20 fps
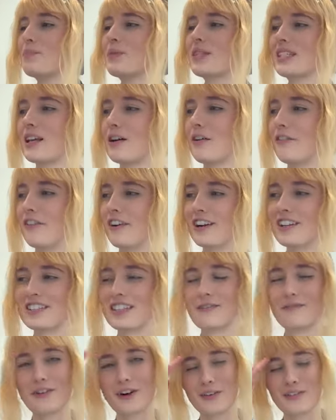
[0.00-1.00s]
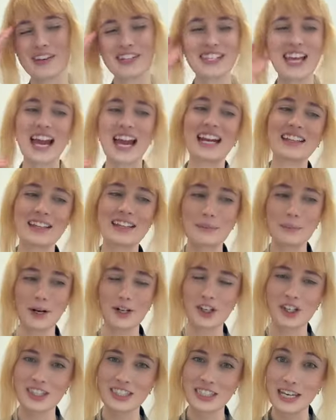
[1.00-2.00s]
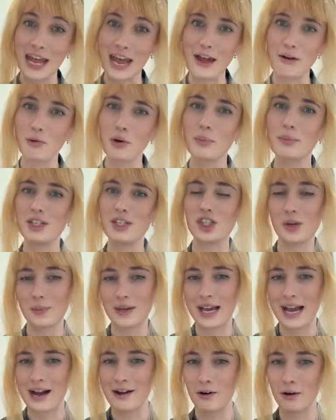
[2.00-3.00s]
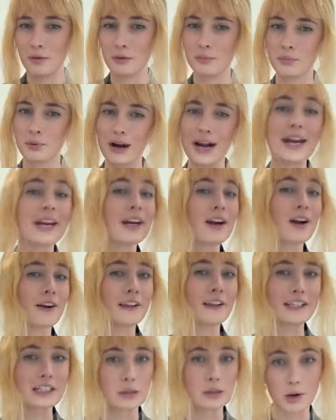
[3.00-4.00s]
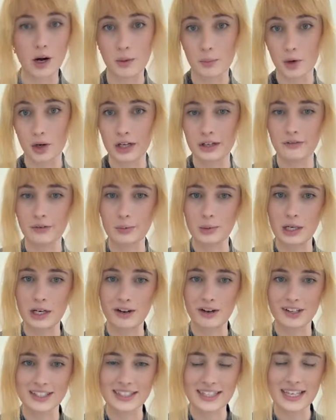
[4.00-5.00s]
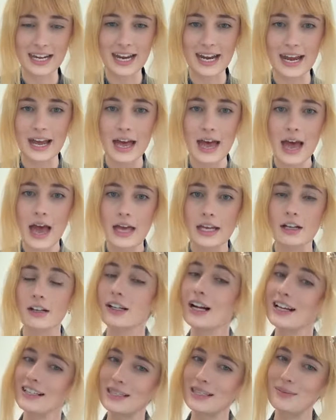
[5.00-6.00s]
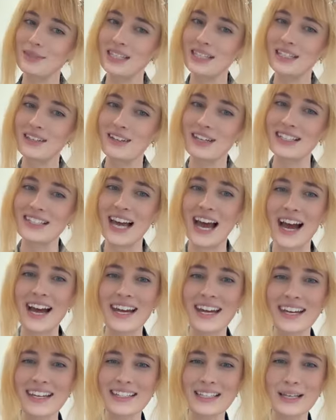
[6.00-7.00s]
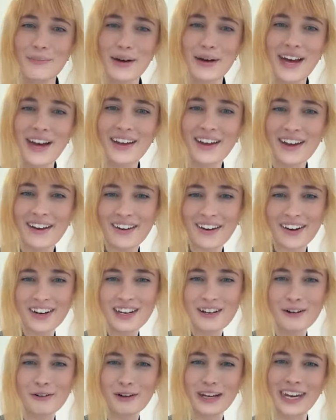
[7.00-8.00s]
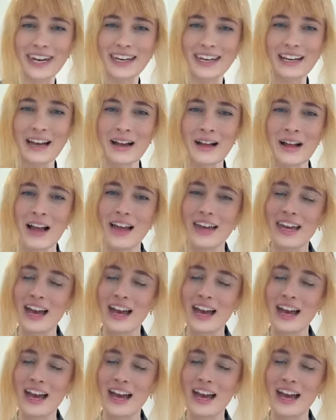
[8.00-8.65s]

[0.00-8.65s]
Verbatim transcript: So, first and foremost, anything purchased today will be shipping out bright and early tomorrow morning from New York City. Your customs and duties, hi Isabel, how are you, Queen?